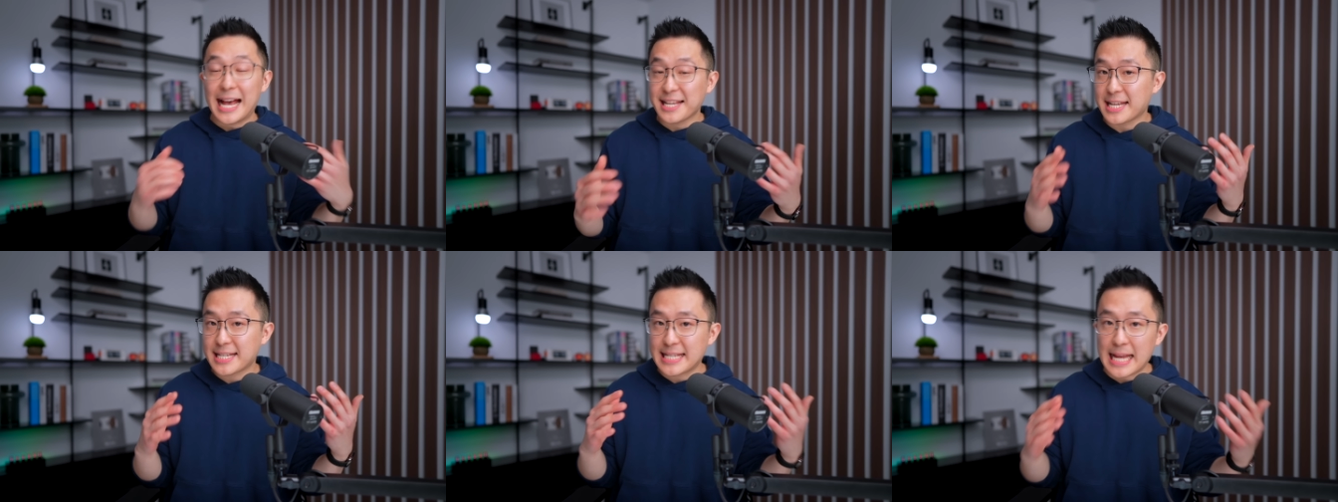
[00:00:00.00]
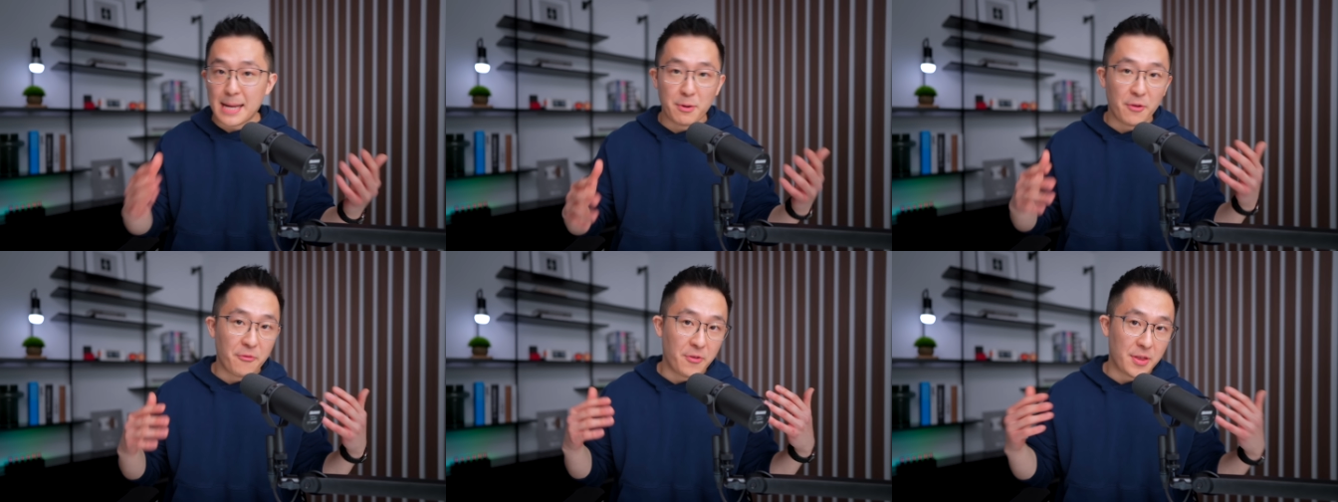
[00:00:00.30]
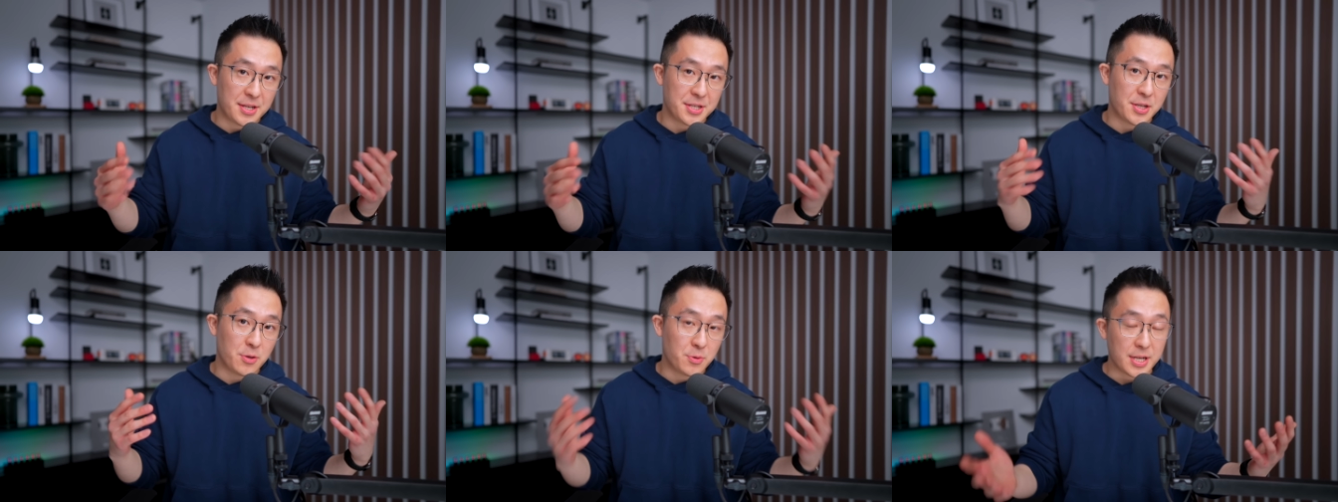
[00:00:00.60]
example for
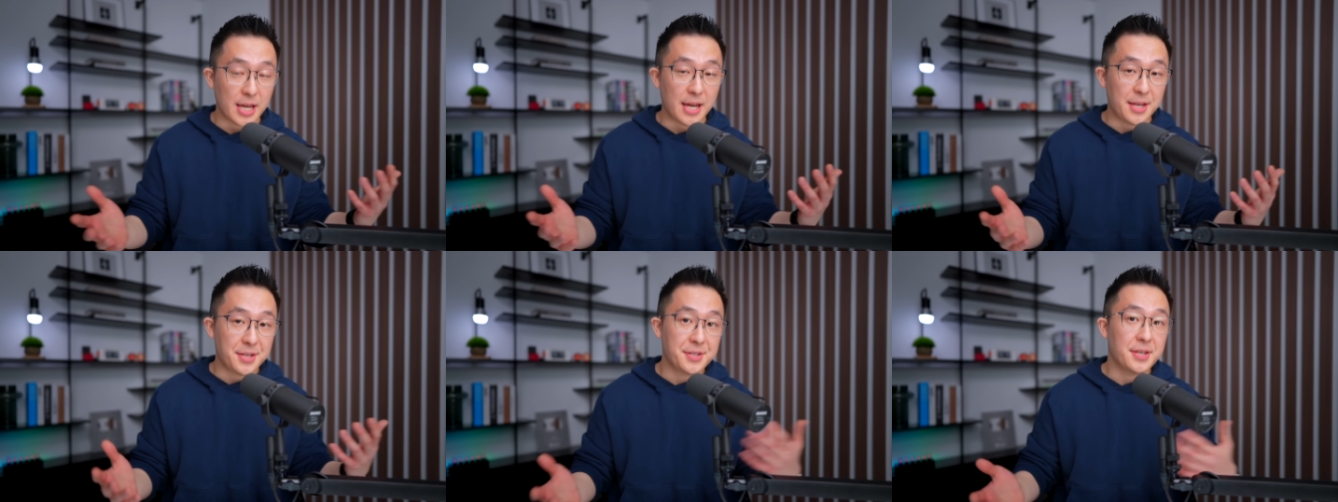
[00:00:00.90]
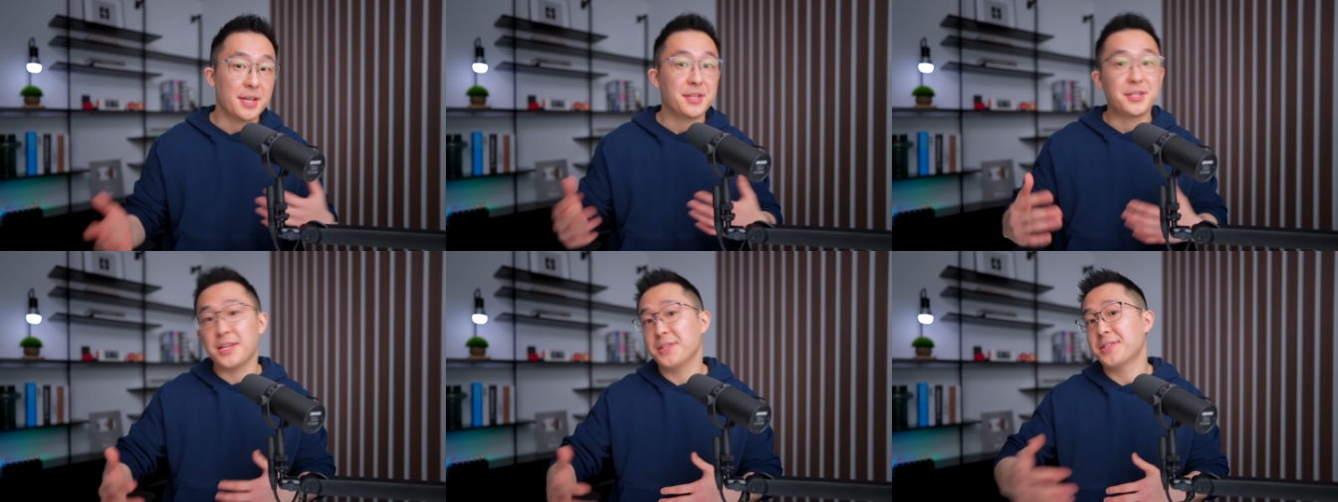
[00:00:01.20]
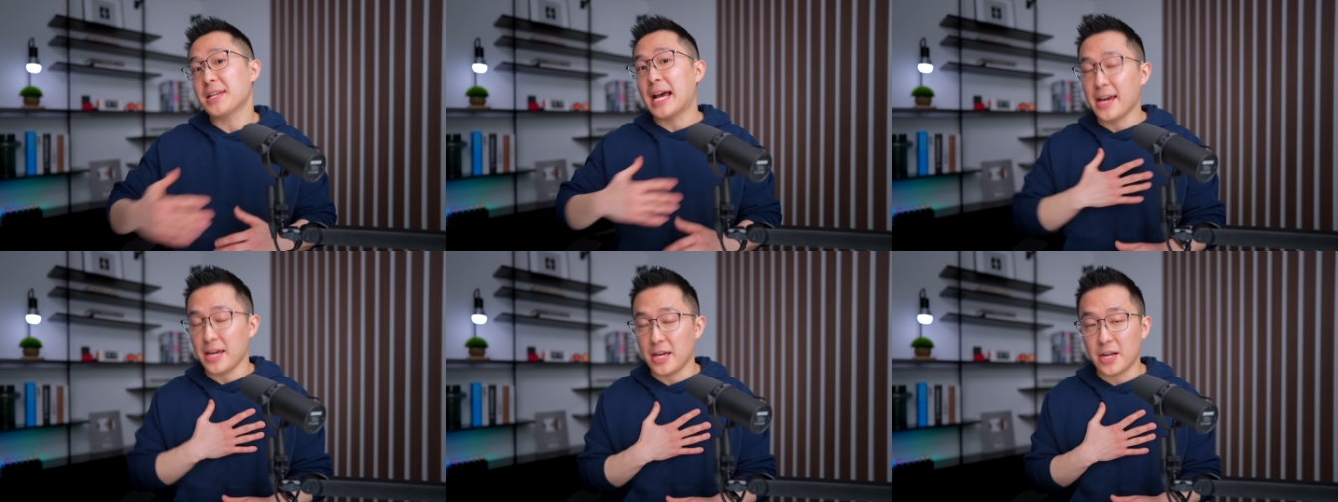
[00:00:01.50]
this use case, since
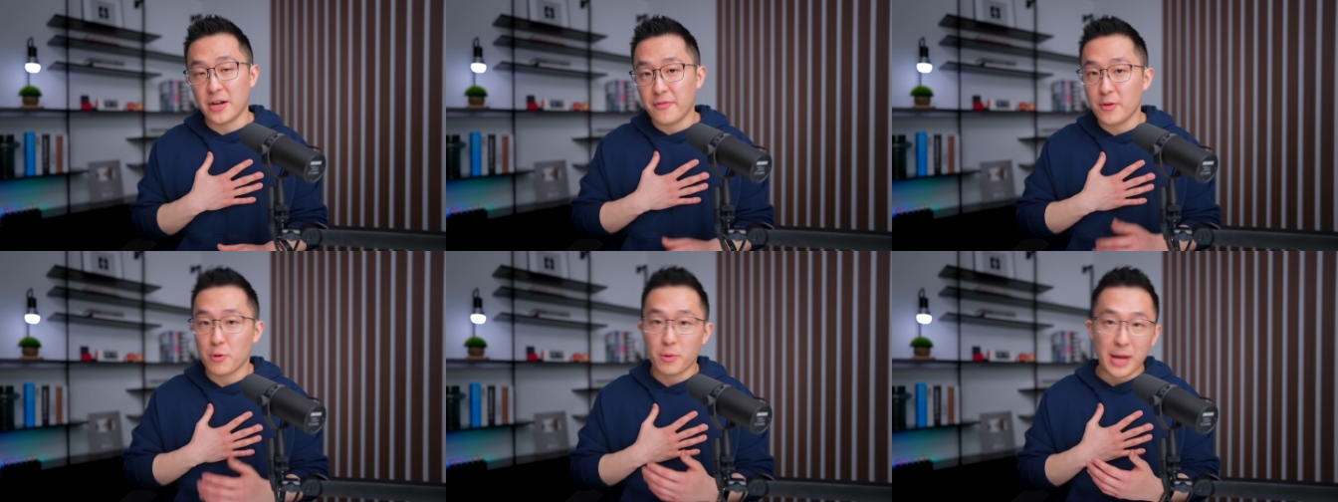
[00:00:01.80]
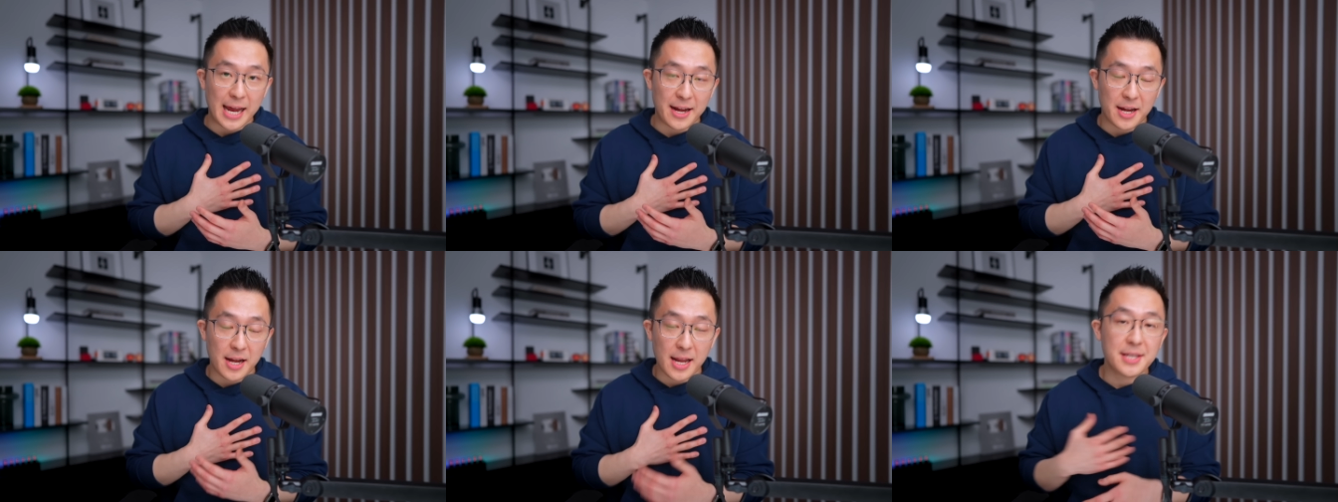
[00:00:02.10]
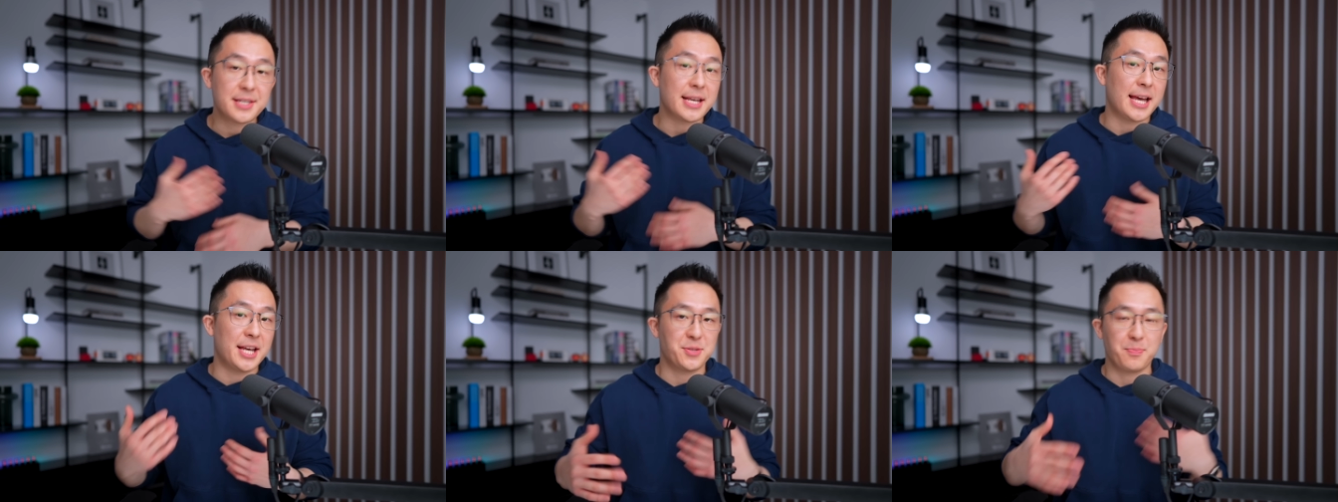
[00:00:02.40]
I interview
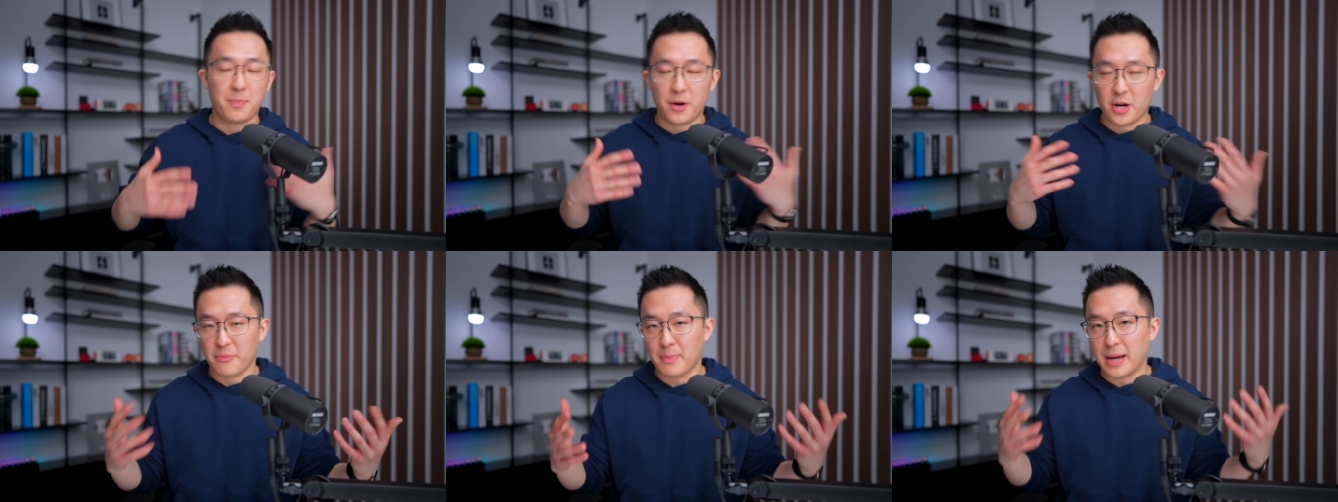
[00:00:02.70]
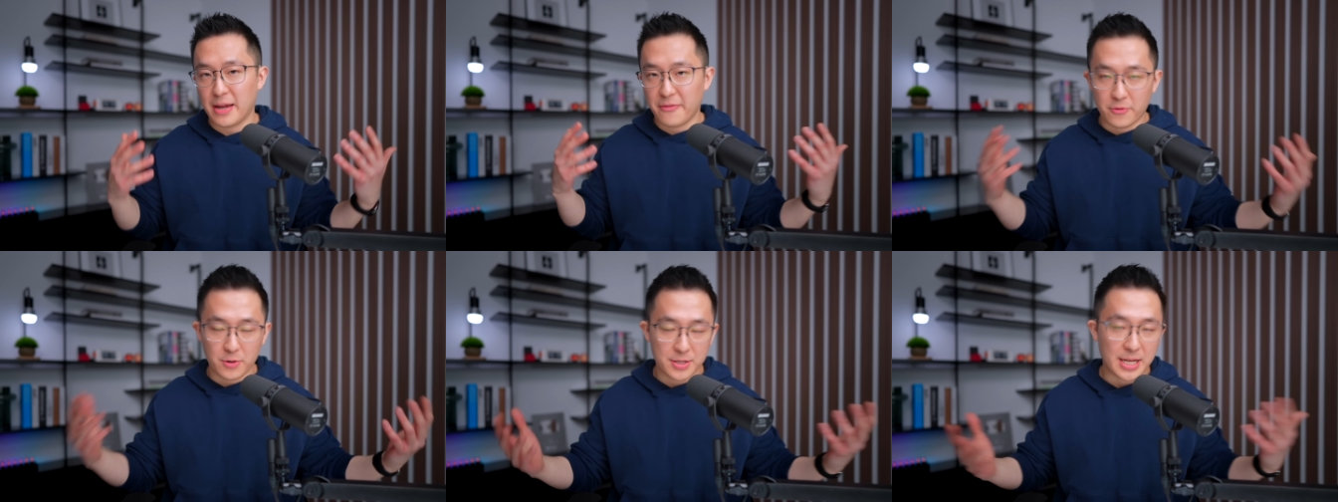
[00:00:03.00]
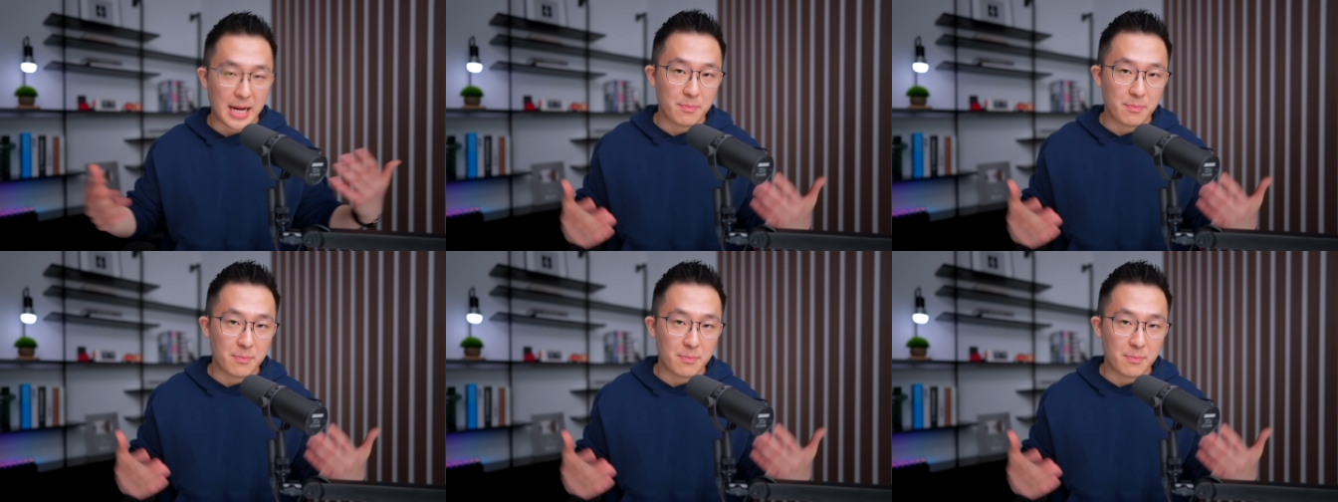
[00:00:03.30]
candidates as part of my full-time